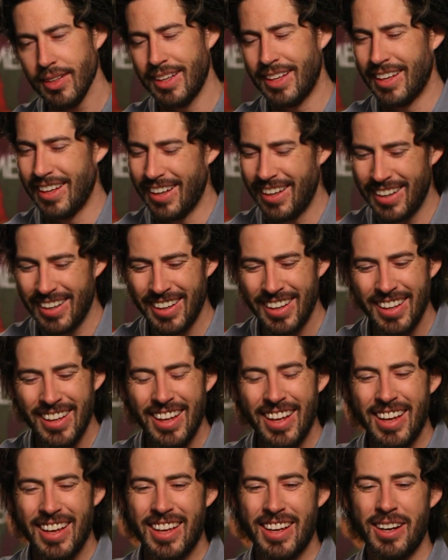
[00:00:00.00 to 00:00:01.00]

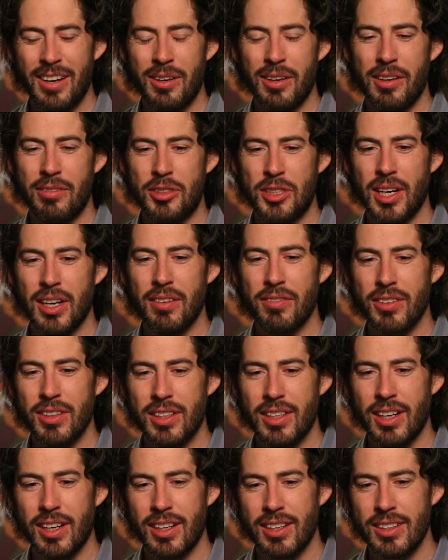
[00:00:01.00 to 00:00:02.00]
You know, if Jennifer
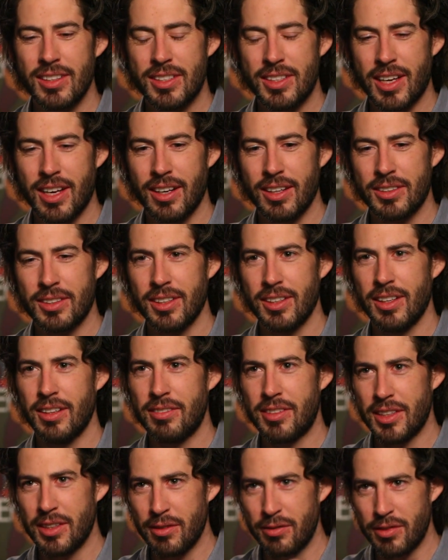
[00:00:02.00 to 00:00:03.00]
Garner's character
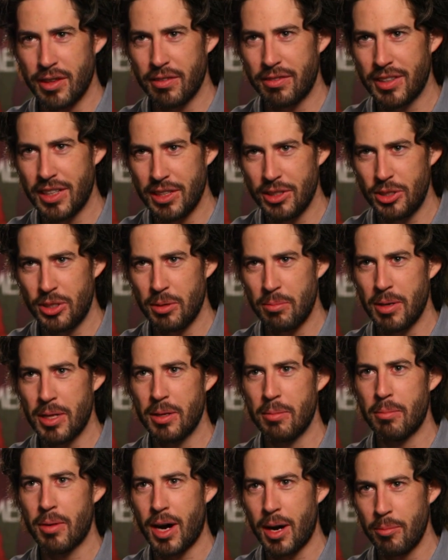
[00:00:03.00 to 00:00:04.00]
lived in the 50s, she'd be the
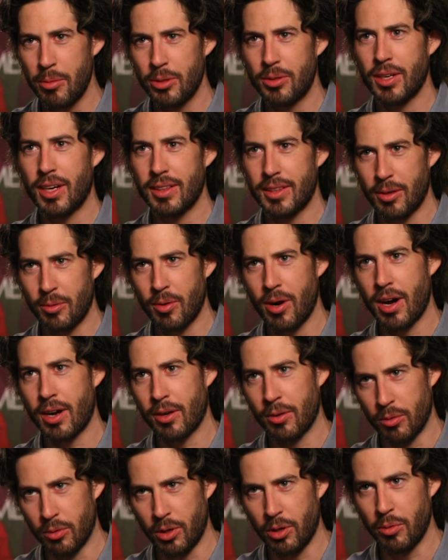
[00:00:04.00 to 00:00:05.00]
mom who thought that rock
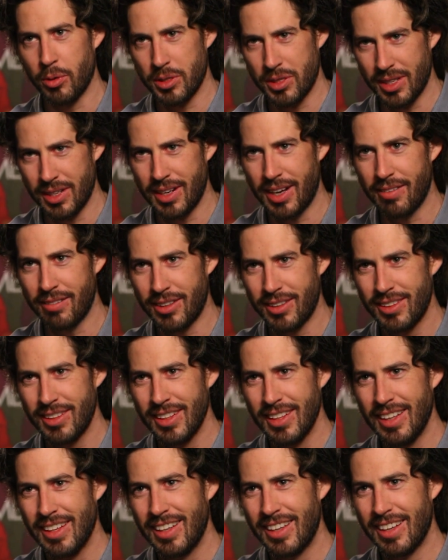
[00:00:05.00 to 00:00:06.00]
and roll was the devil.
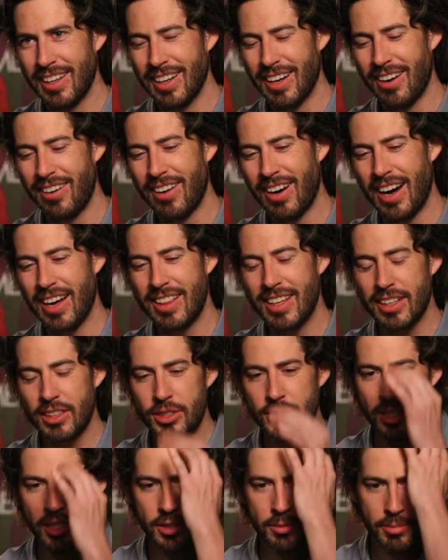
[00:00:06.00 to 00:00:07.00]
You know, I think
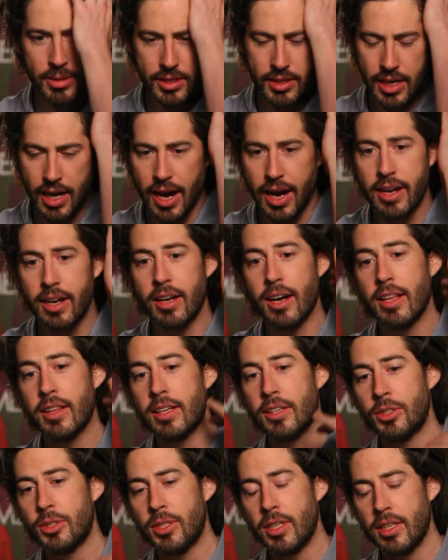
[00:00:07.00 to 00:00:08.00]
she's misguided. I
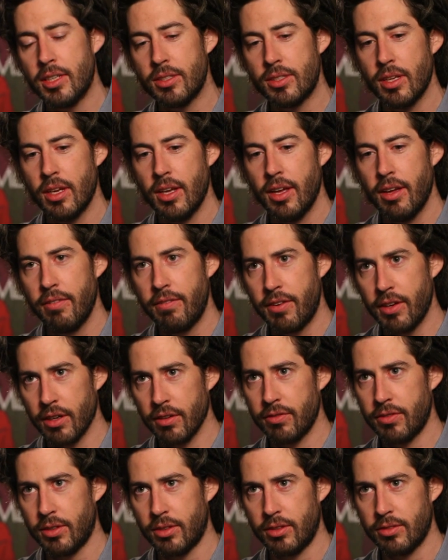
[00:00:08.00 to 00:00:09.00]
think she's
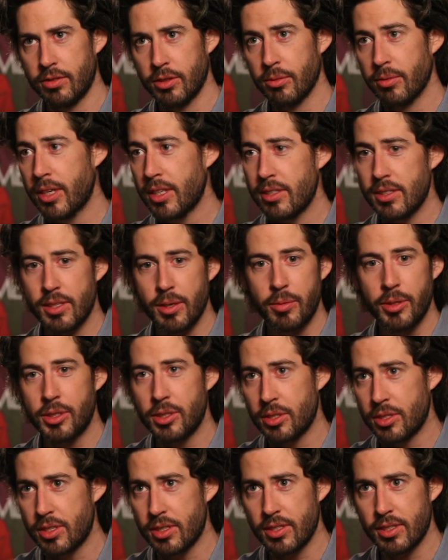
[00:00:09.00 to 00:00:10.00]
fearful for reasons that we
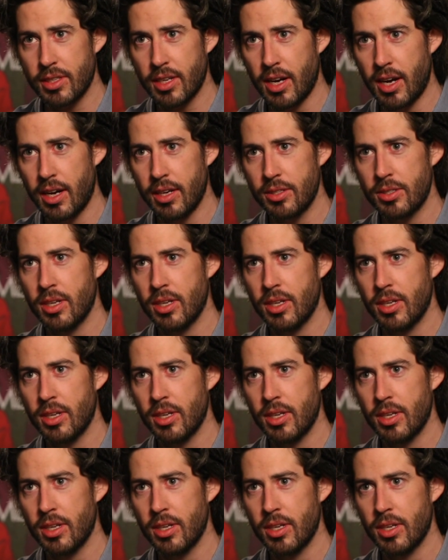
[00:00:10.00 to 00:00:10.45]
just discussed.